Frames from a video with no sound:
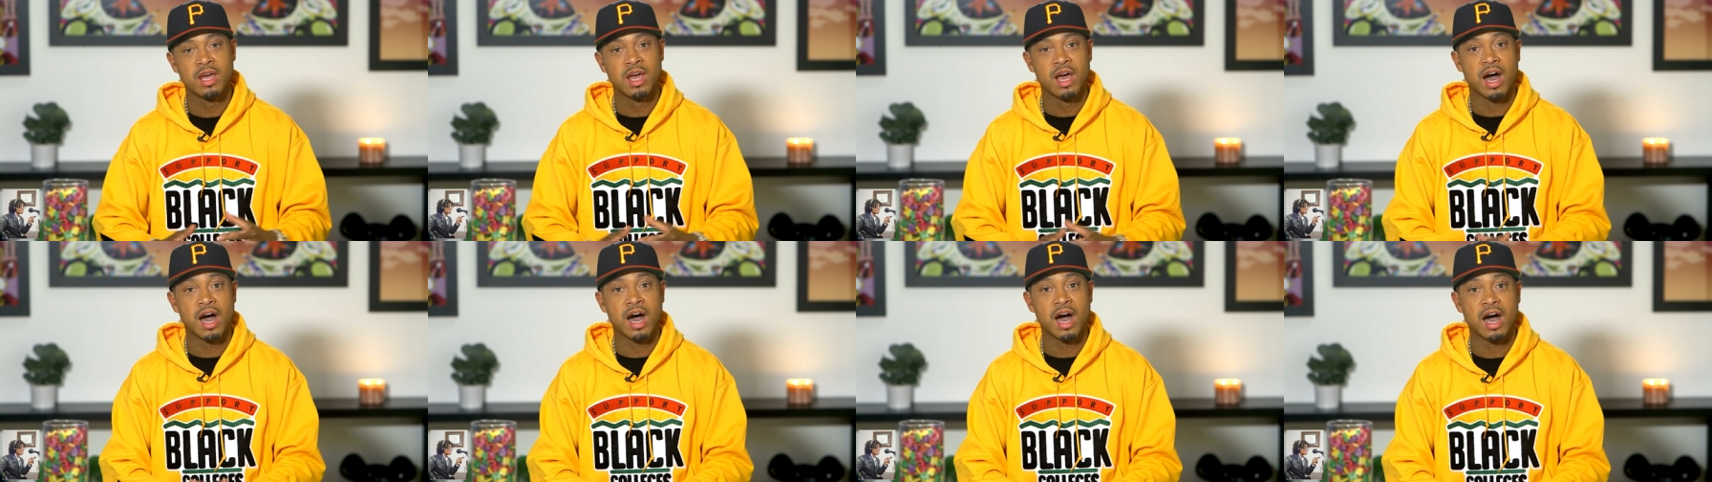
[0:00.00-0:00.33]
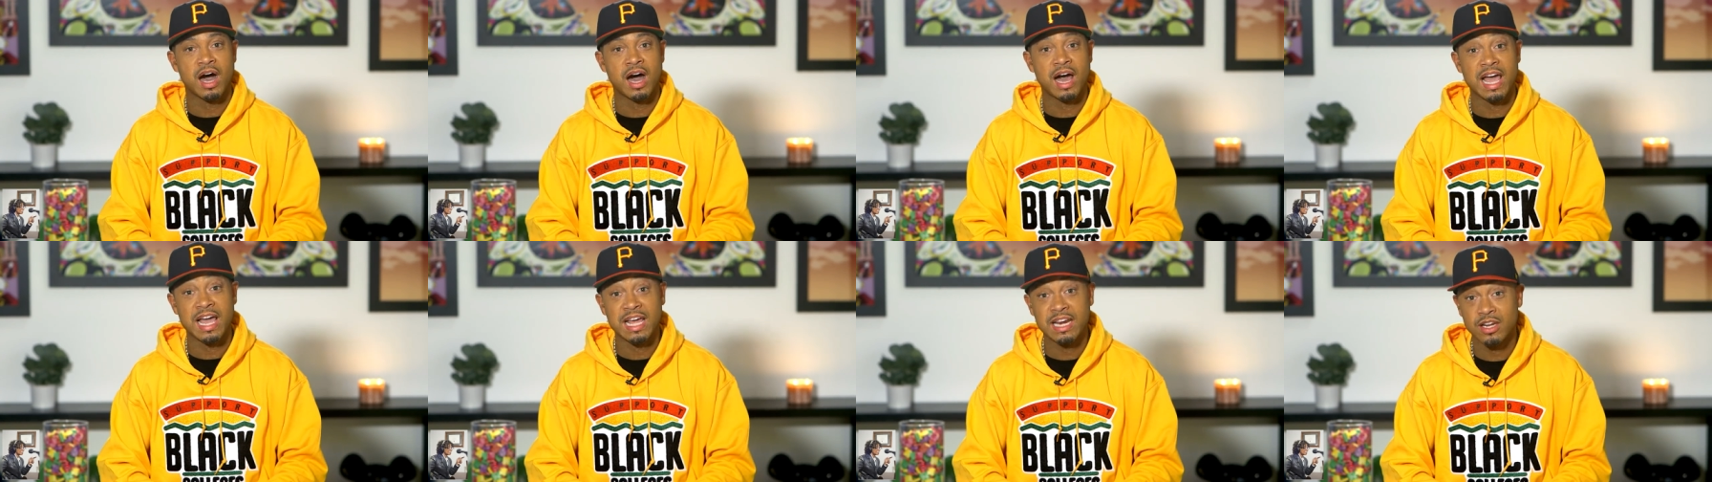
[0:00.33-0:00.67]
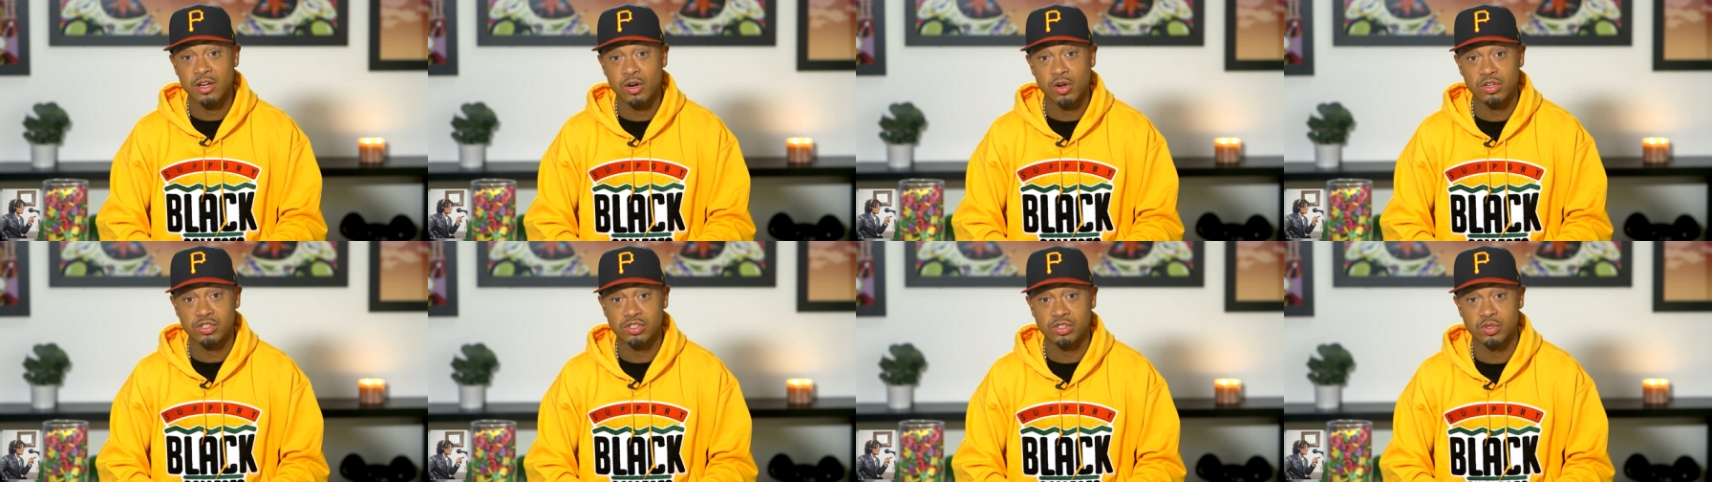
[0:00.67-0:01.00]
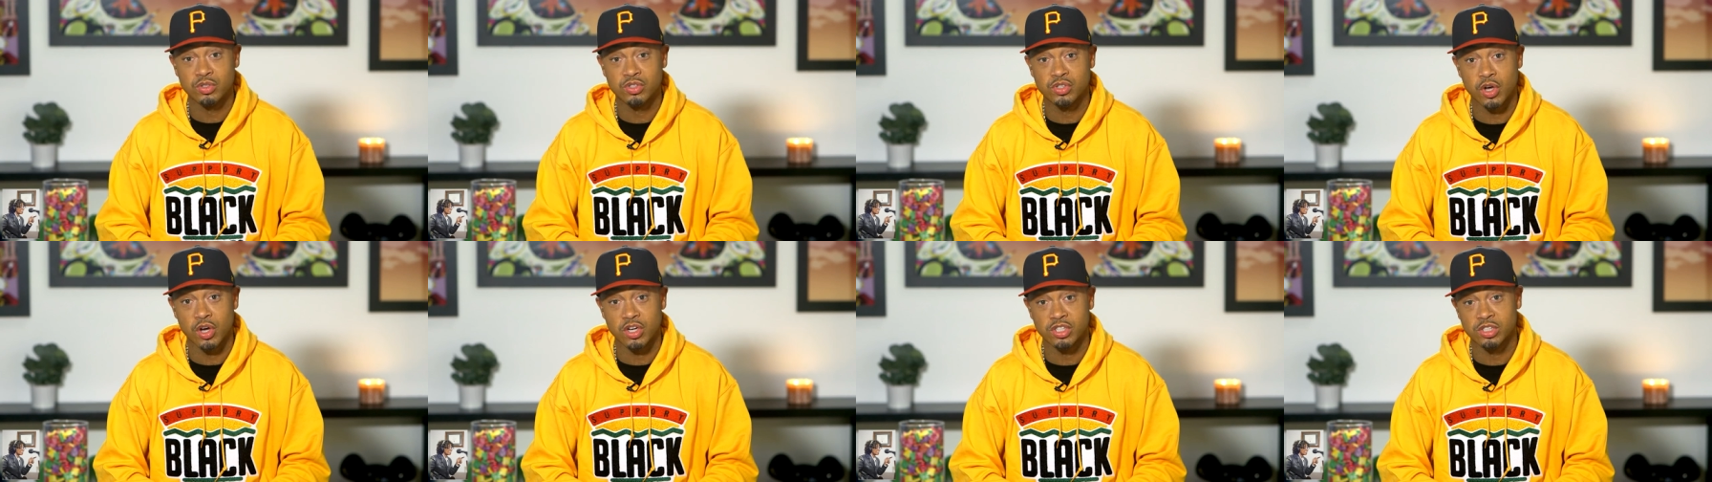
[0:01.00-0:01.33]
uh, and it also
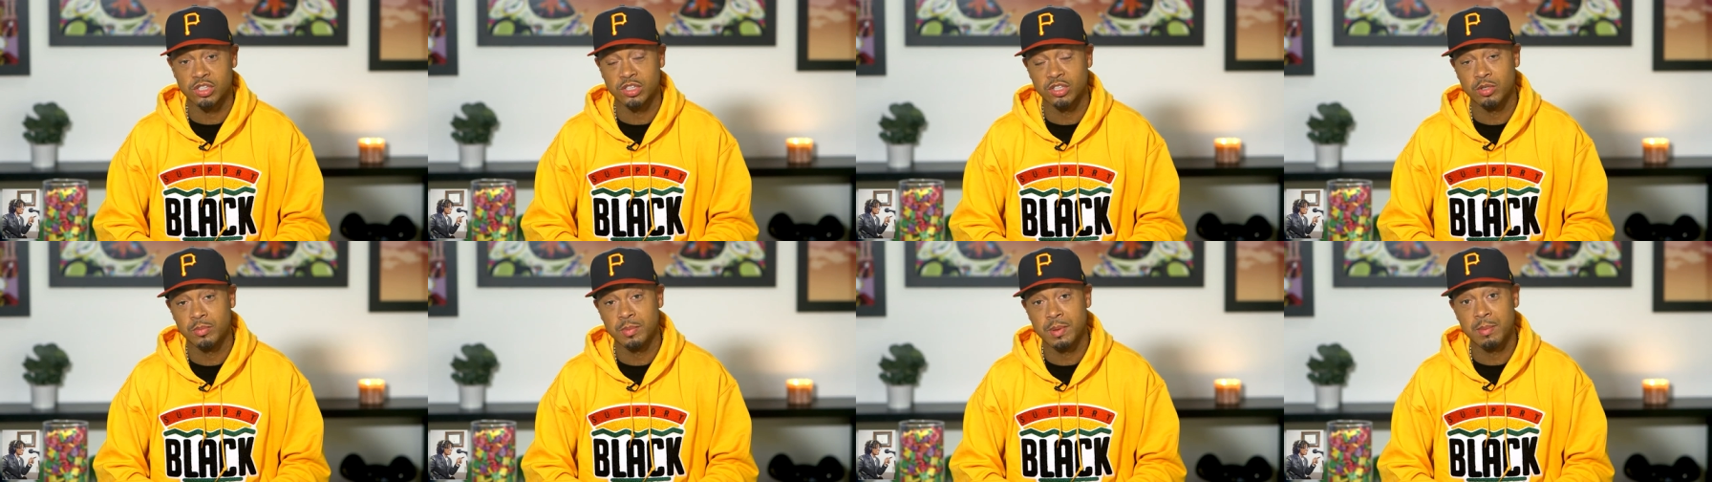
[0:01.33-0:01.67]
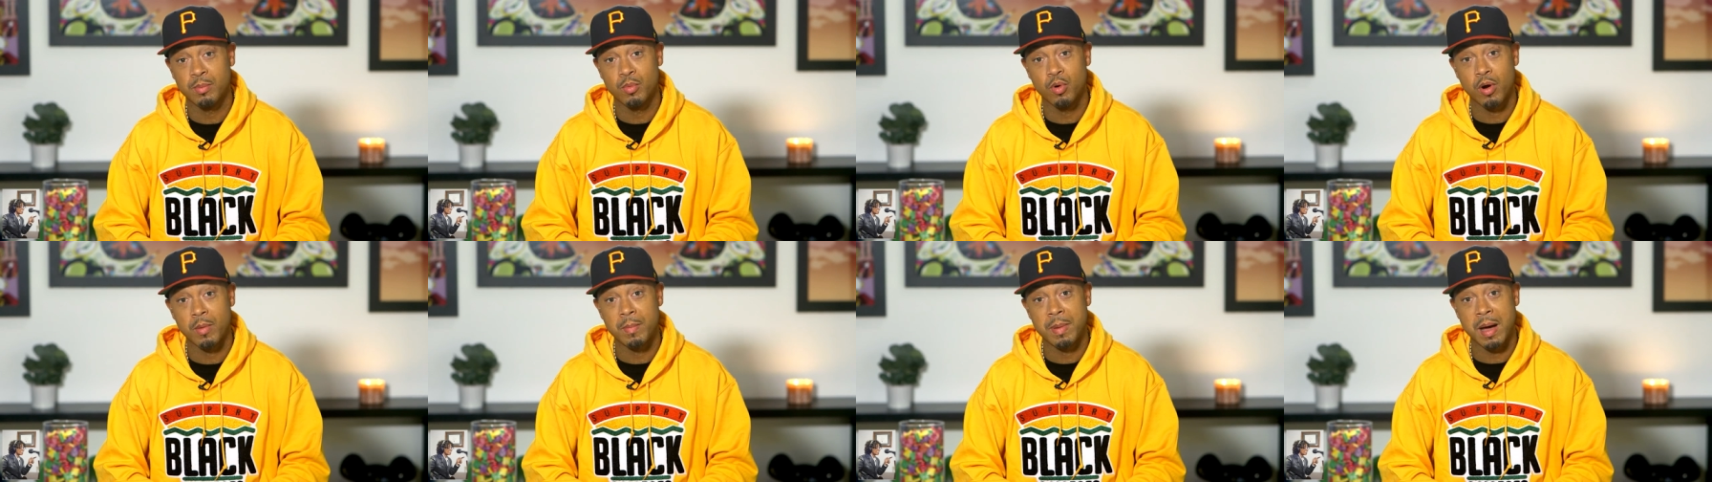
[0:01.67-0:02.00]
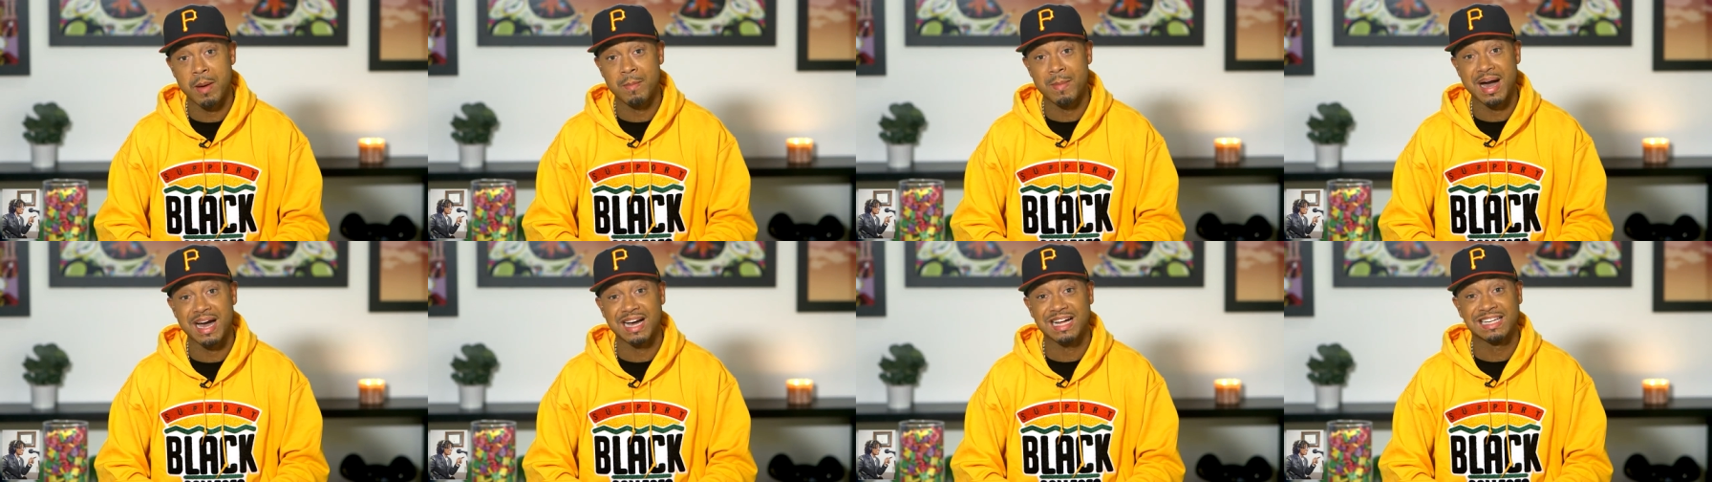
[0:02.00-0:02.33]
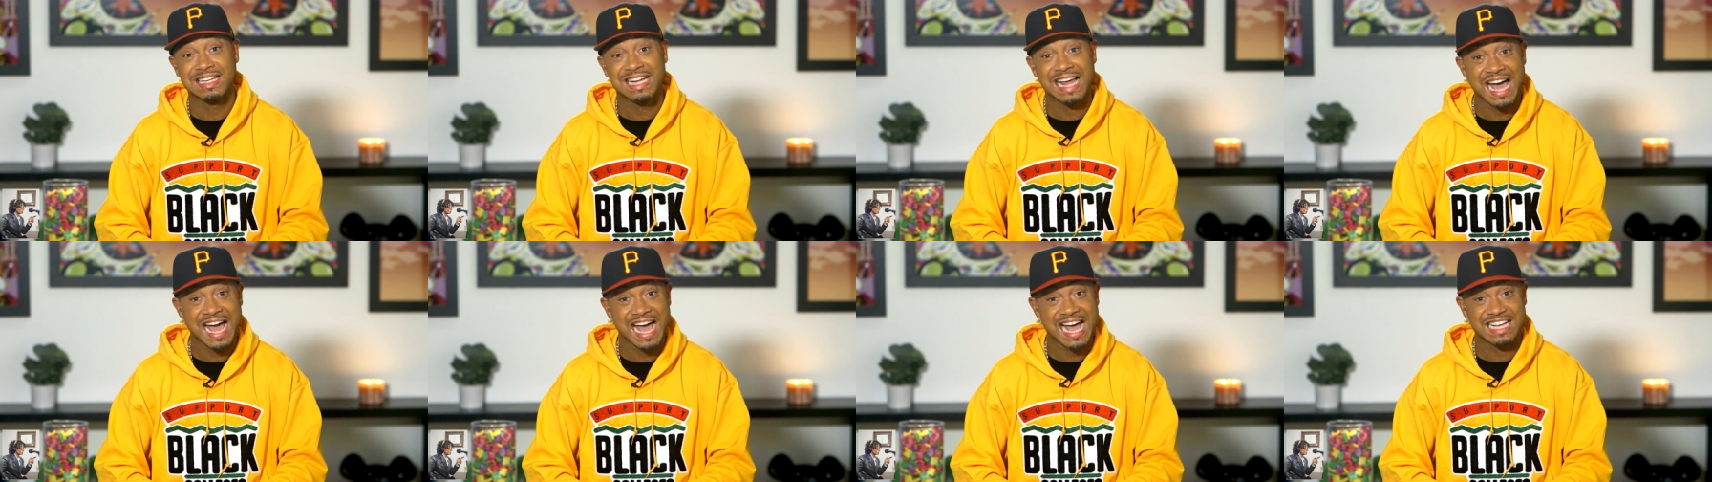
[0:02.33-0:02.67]
talks a little bit more about my
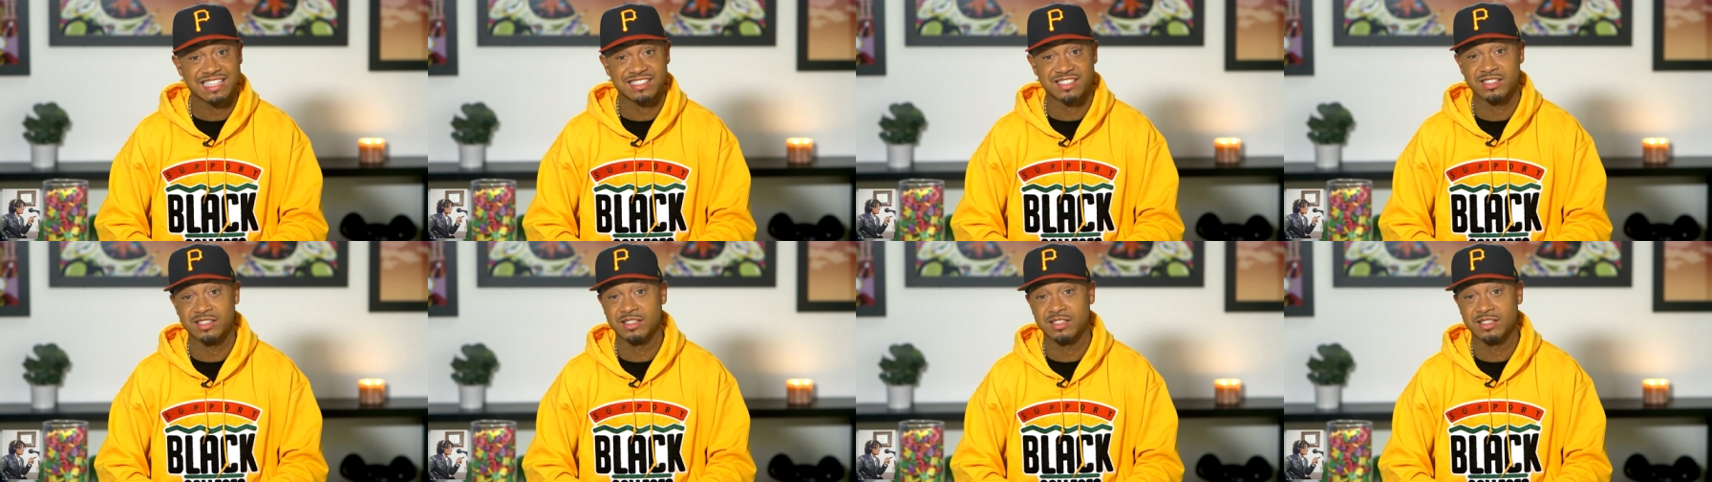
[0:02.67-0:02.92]
class.